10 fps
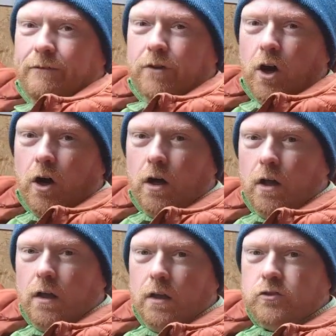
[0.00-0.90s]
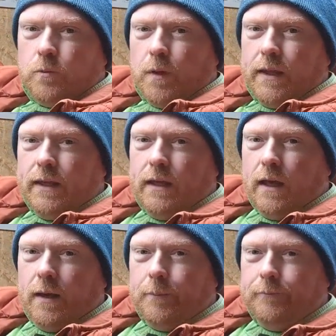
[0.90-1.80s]
I've got some of
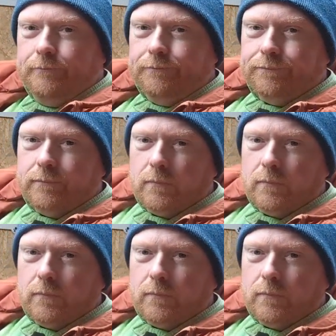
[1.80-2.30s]
the